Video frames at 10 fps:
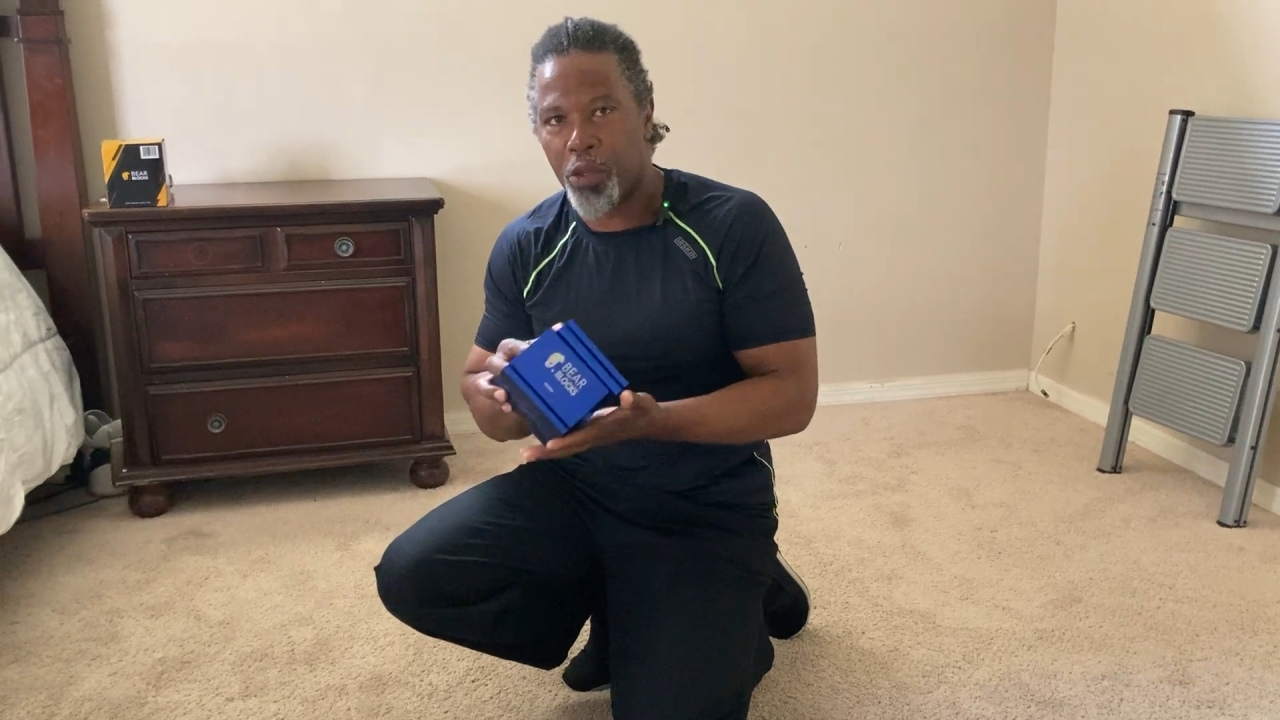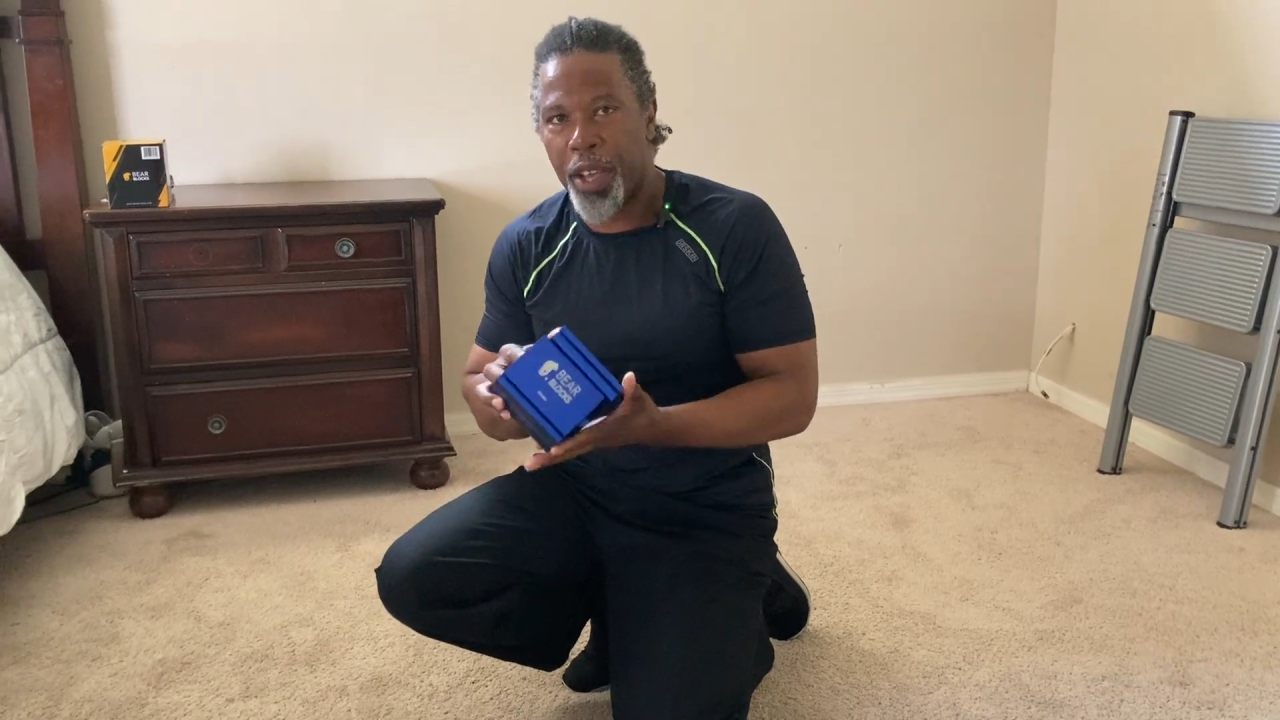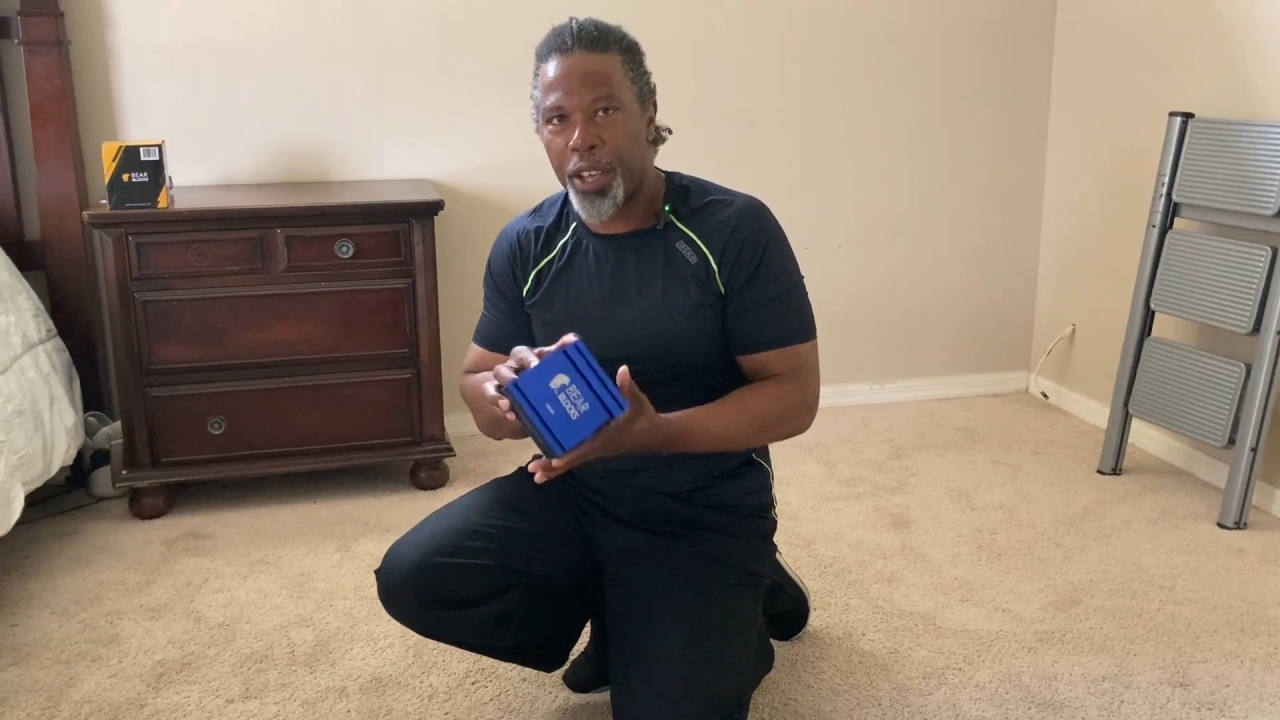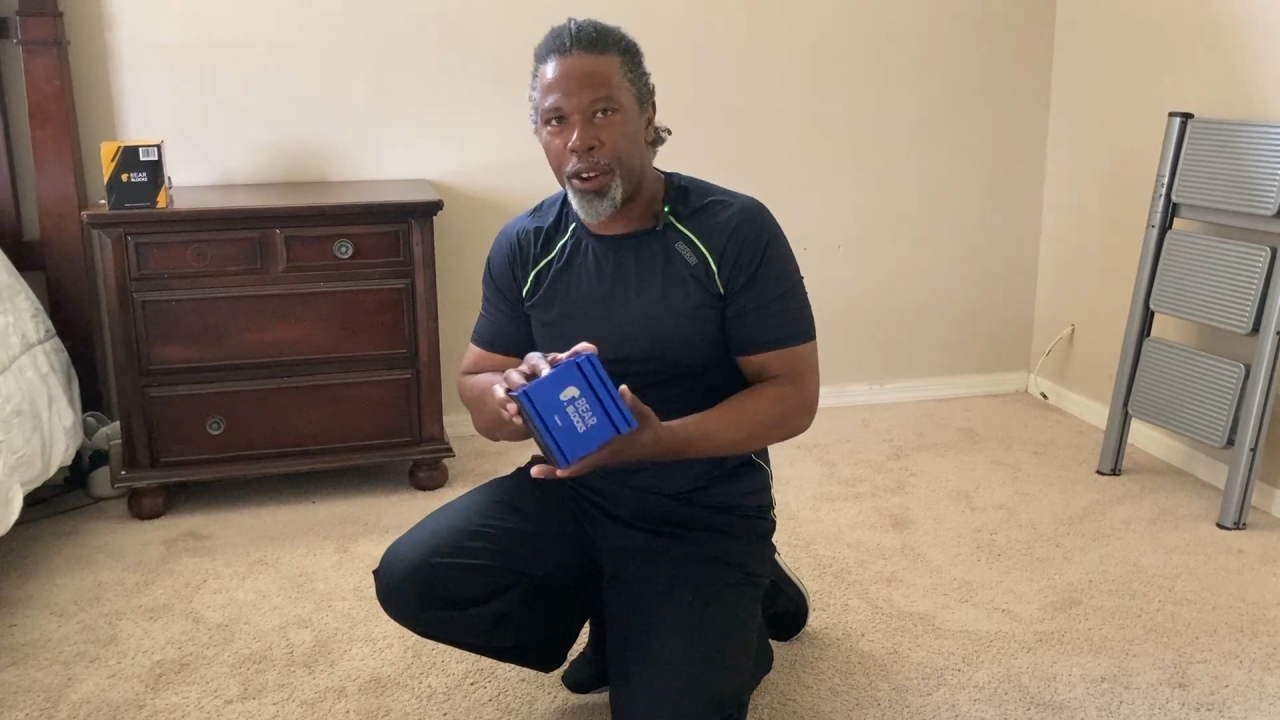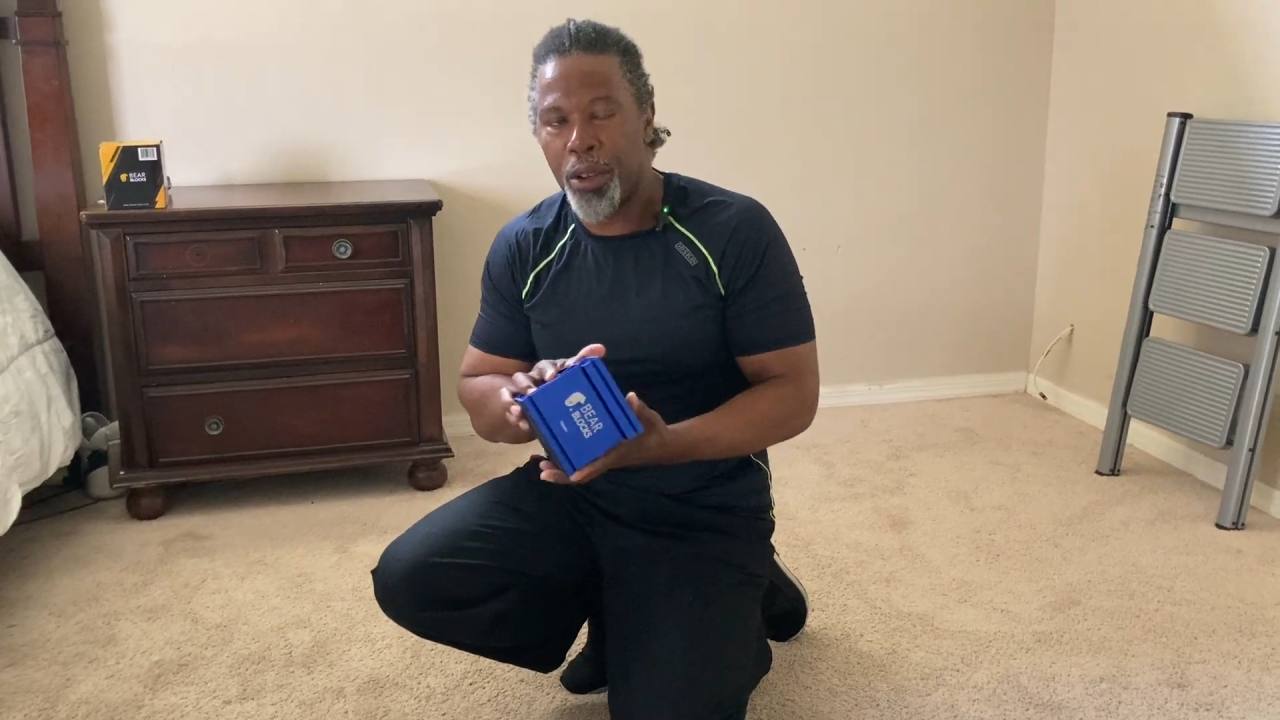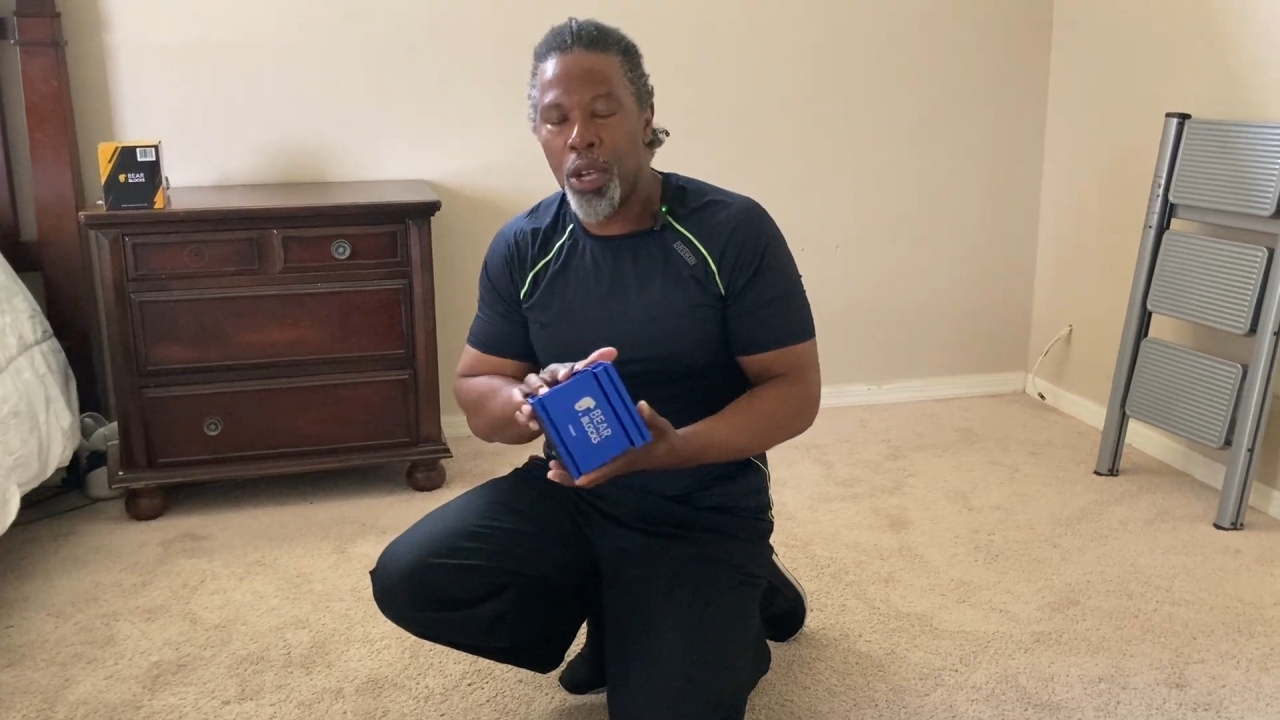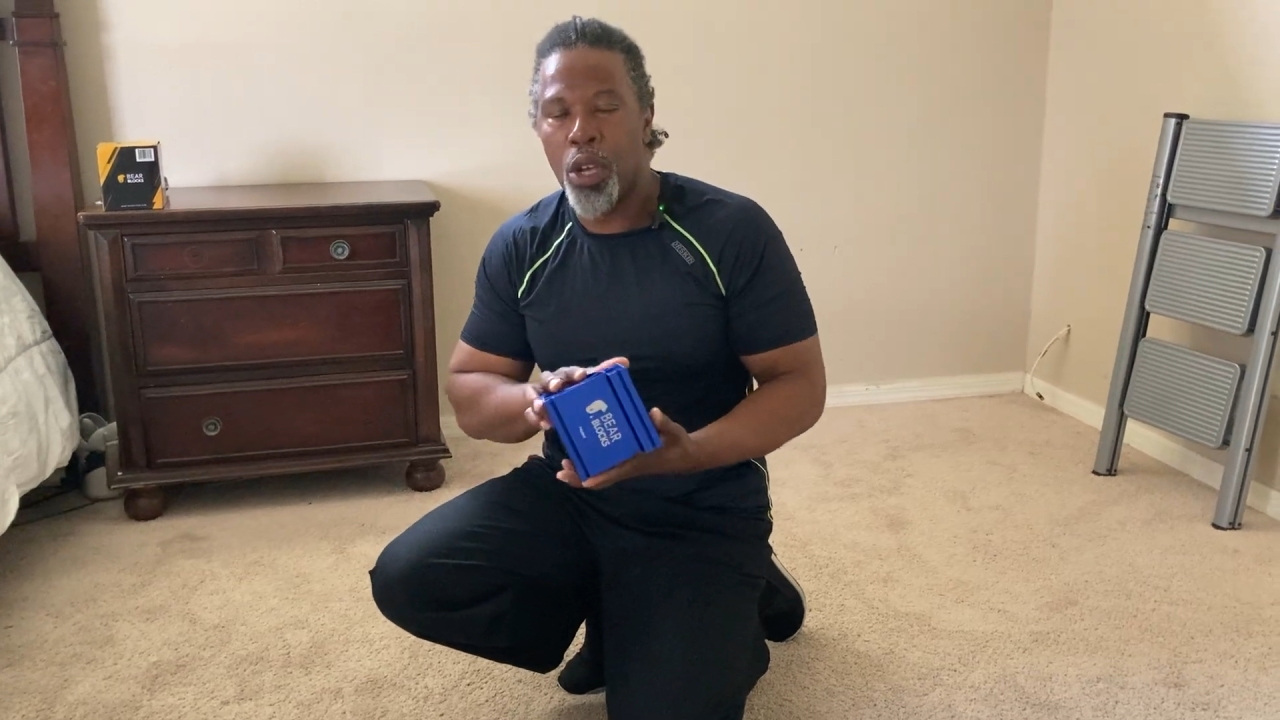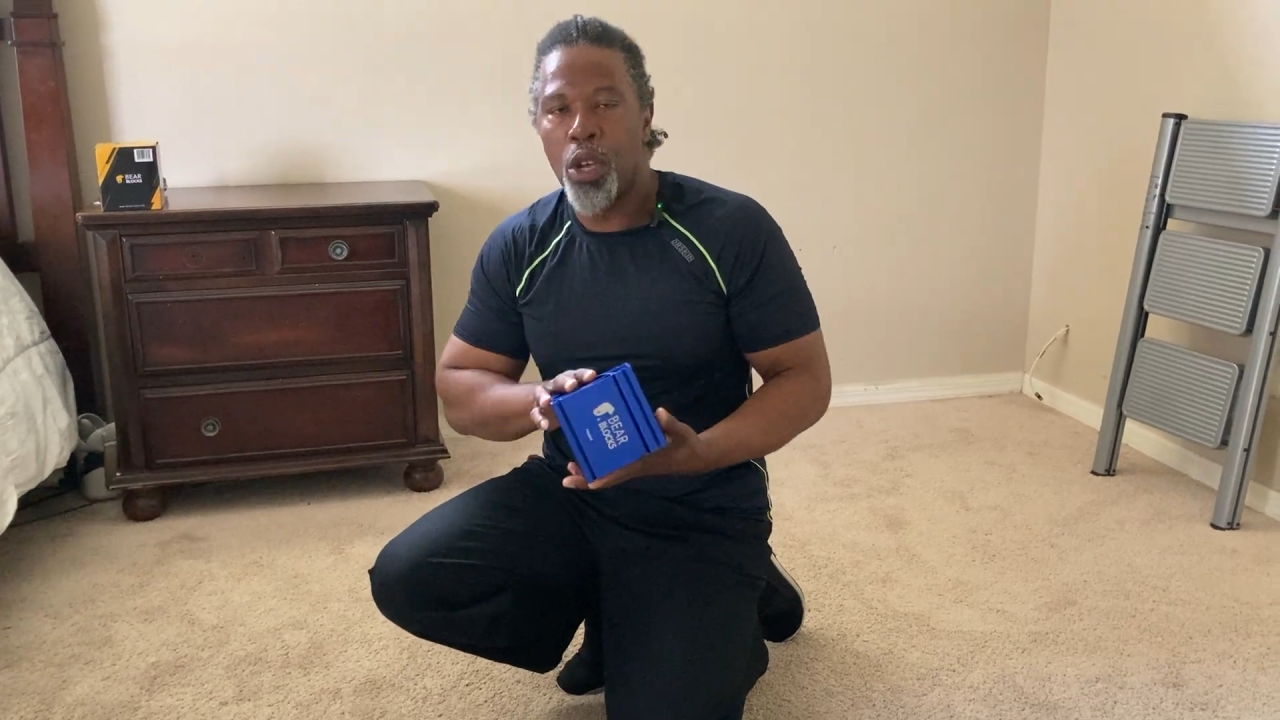right here.